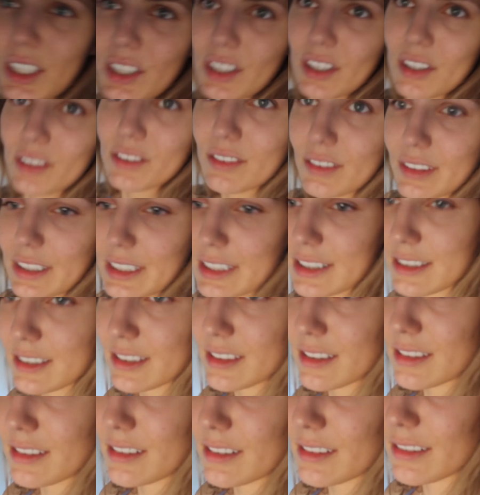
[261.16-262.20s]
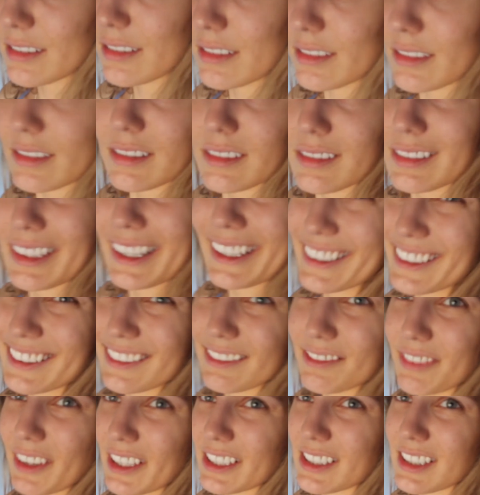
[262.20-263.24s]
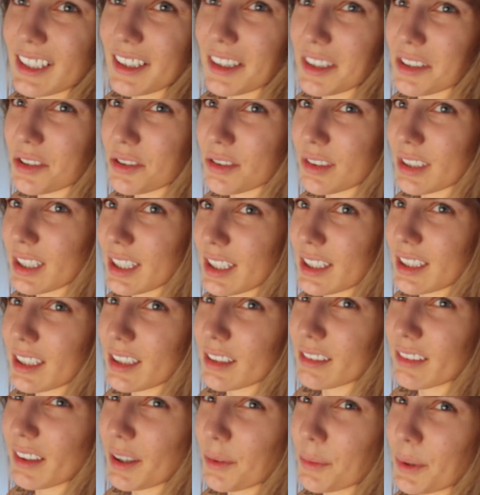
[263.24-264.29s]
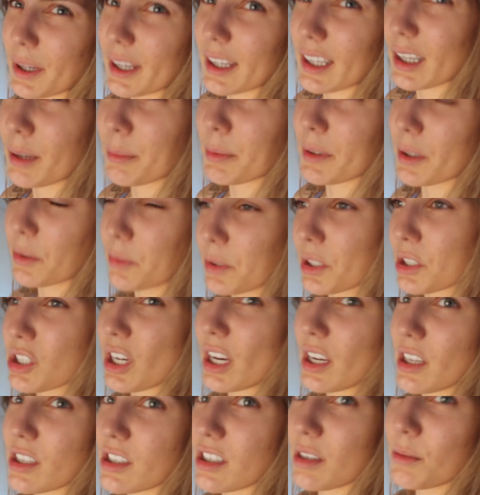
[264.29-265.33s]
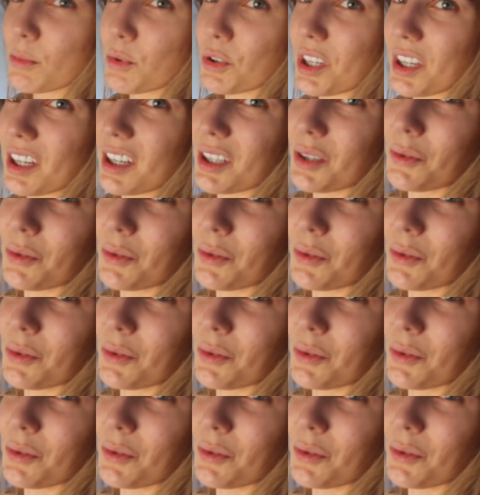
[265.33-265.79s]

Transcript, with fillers: know, it's like facing the street, and if I wake up and I want to change in the morning, I don't